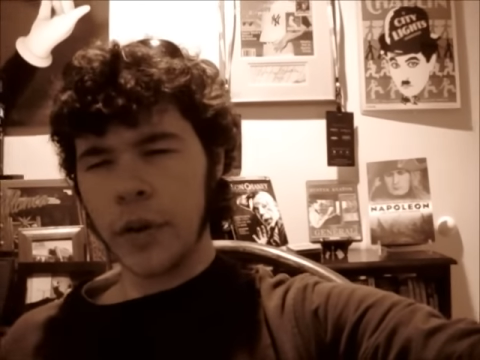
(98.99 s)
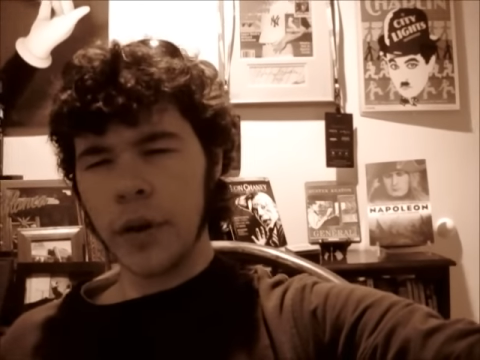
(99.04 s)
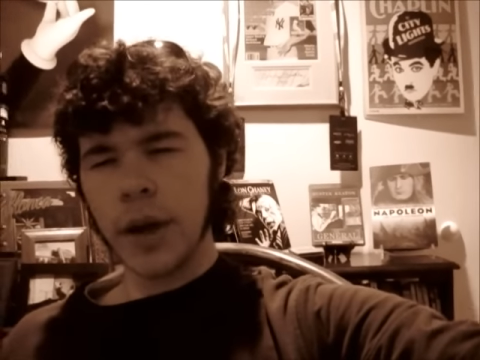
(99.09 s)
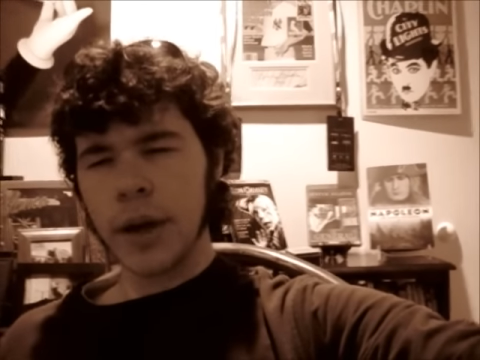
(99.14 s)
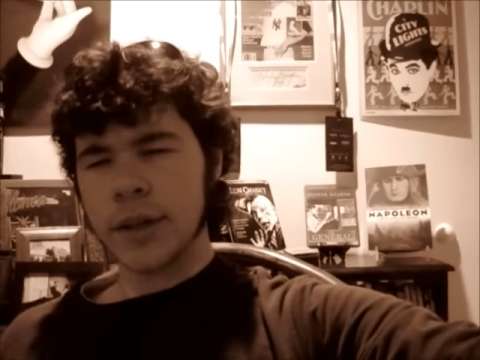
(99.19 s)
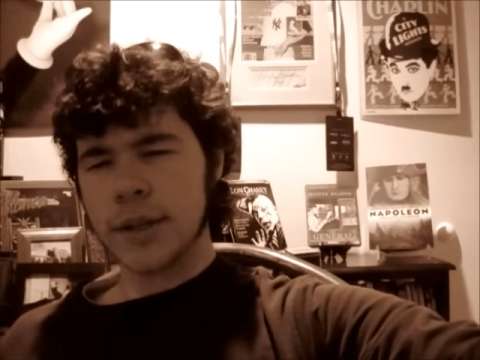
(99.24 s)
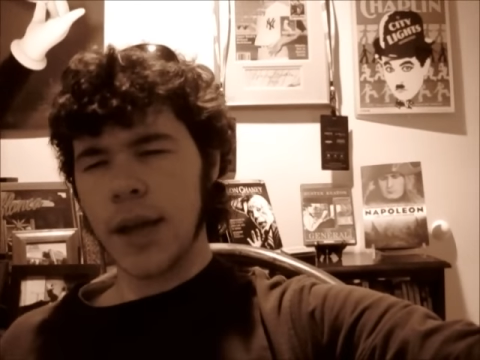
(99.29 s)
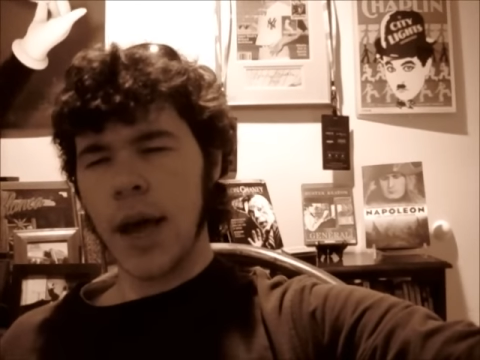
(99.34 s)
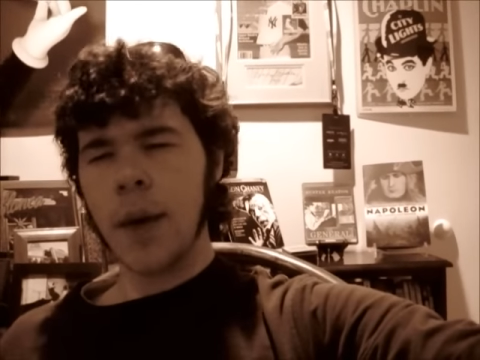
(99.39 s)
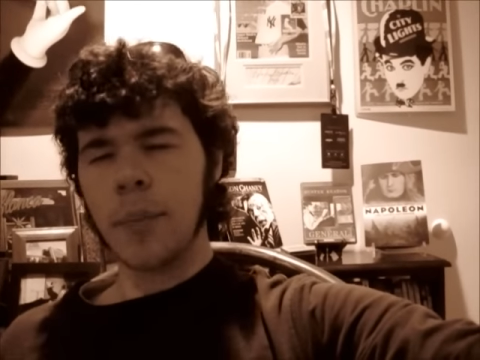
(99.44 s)

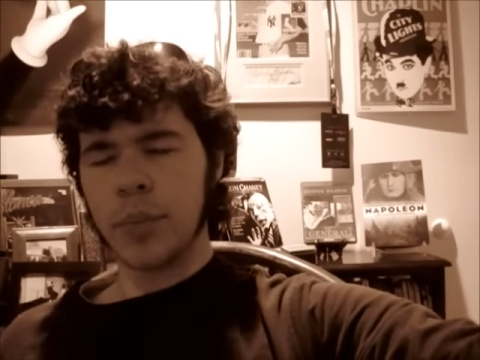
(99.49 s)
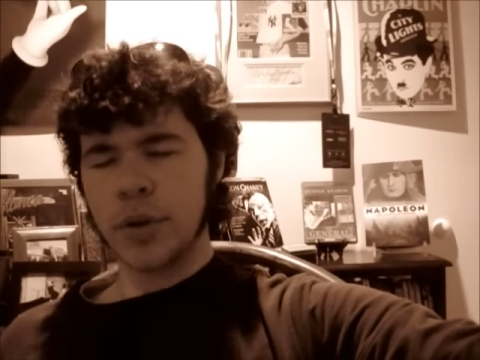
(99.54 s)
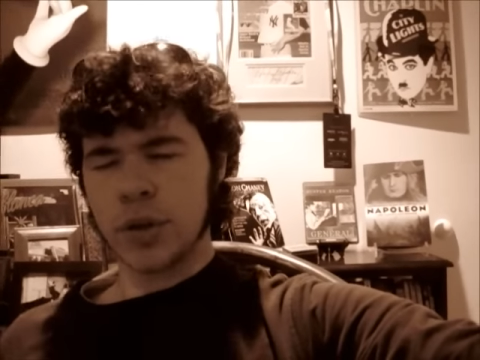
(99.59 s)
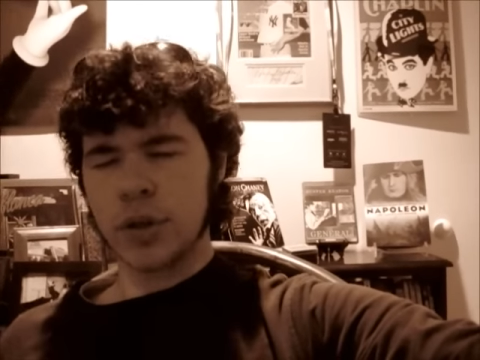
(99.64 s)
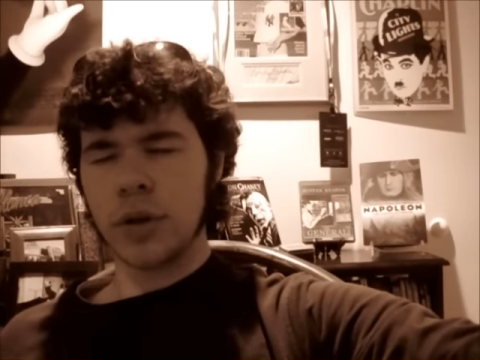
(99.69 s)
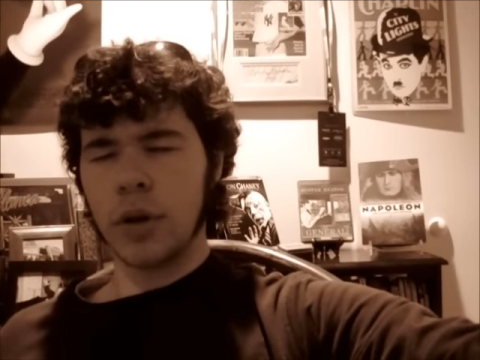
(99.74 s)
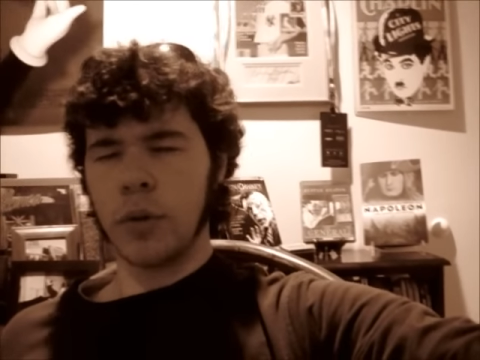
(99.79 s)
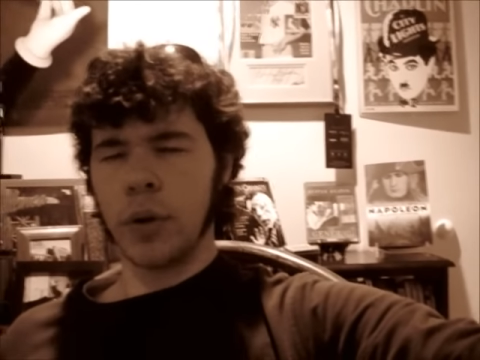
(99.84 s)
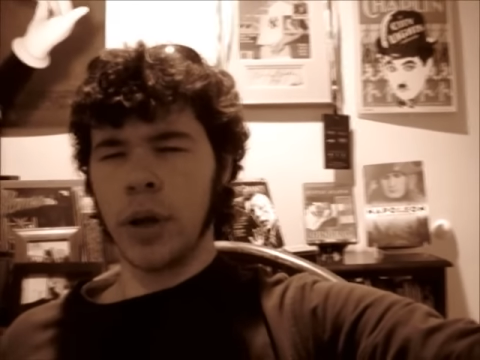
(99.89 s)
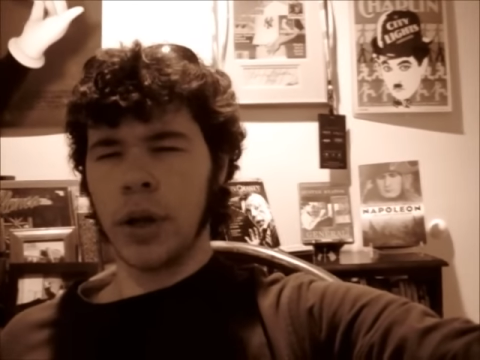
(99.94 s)
next
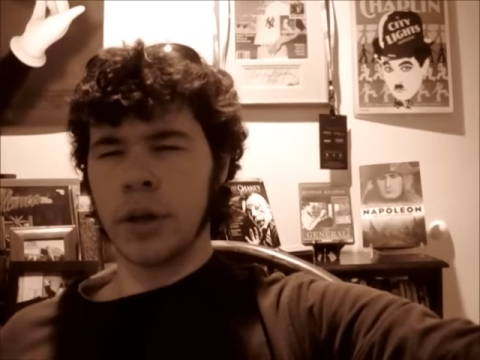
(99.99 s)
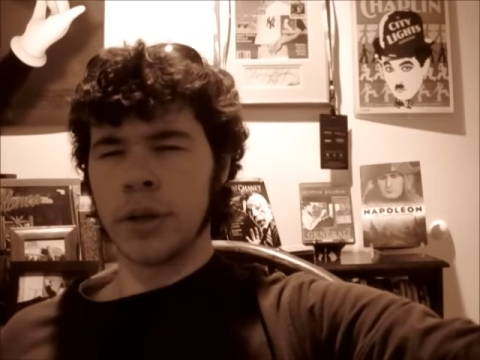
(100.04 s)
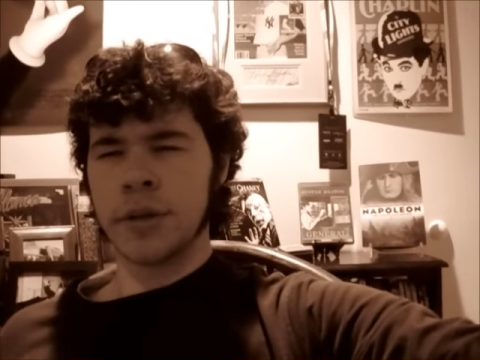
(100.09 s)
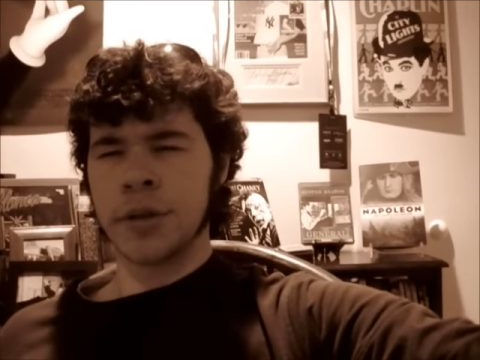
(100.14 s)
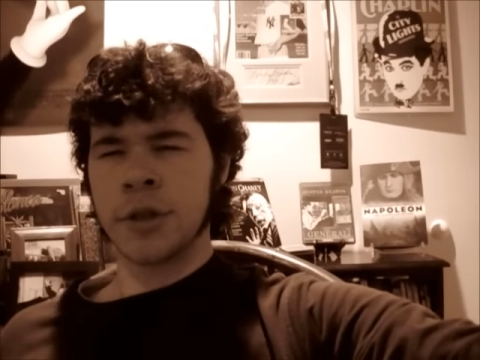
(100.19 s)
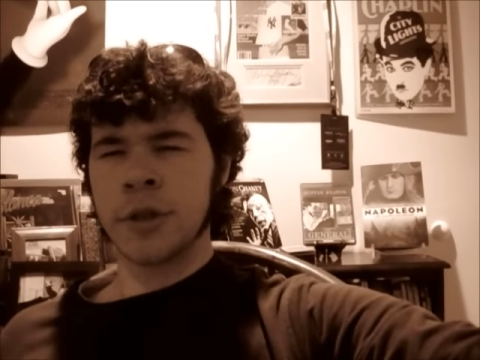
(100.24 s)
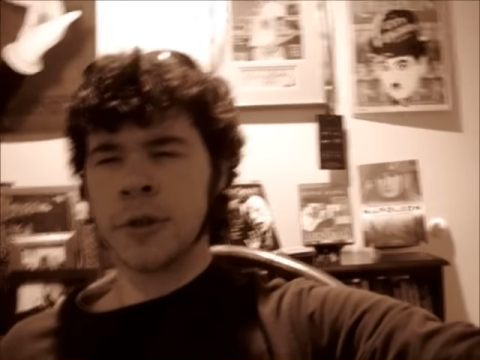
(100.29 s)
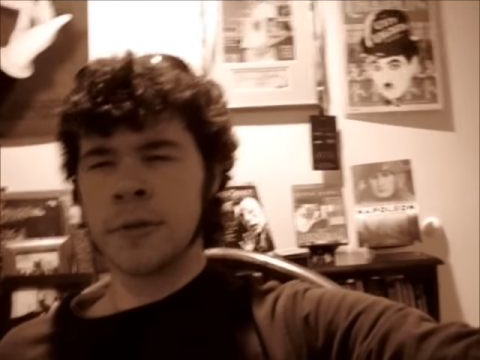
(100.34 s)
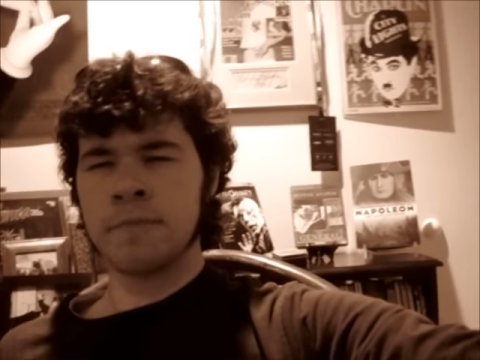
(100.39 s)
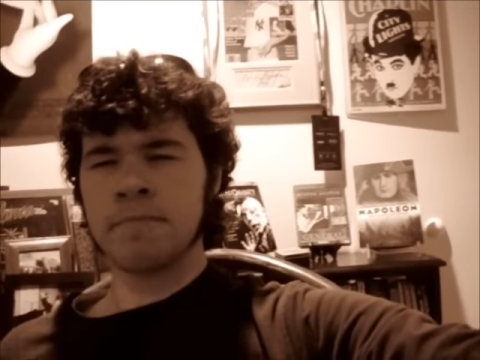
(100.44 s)
episode
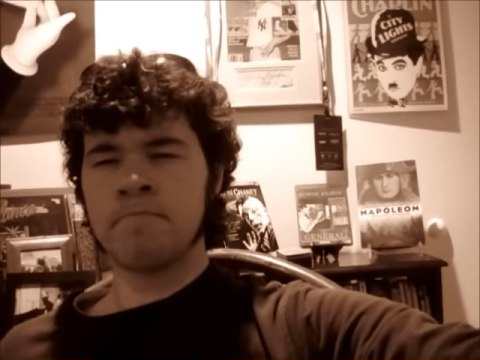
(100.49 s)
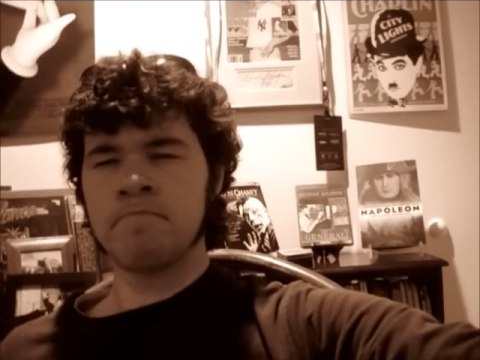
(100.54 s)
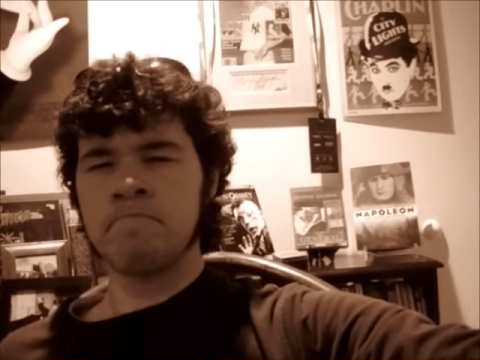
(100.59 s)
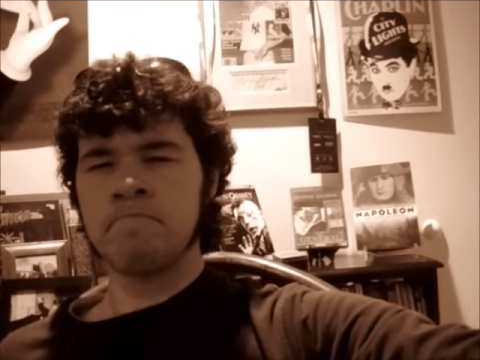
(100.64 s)
is,